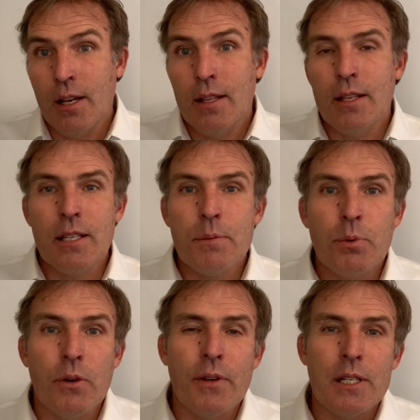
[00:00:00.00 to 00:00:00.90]
This is
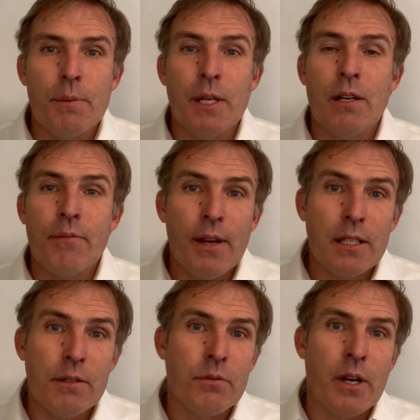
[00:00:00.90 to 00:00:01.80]
proving to be an
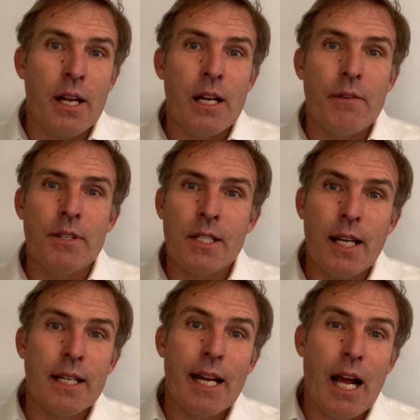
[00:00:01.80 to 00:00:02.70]
effective way of
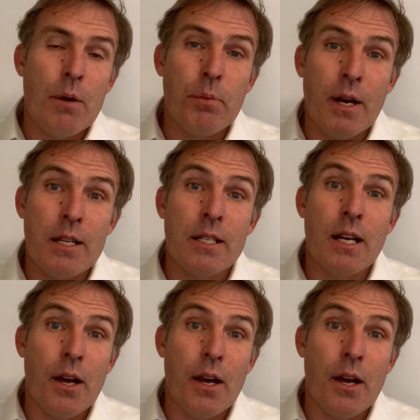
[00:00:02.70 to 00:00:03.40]
detecting outbreaks in